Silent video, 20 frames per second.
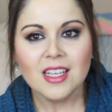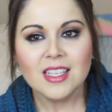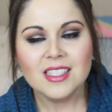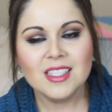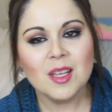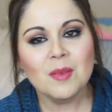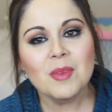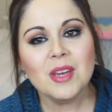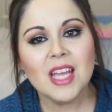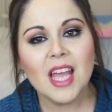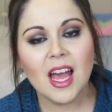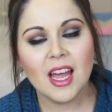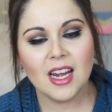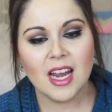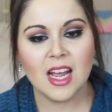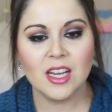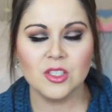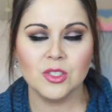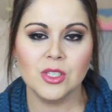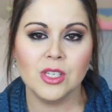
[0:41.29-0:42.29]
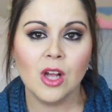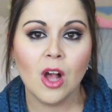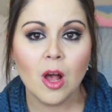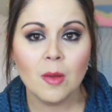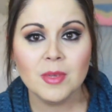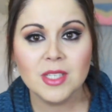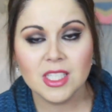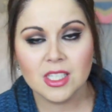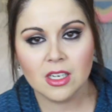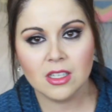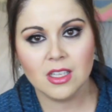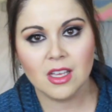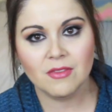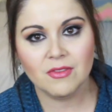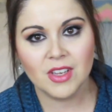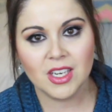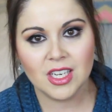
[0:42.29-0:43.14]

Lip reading: Somebody had actually commented on that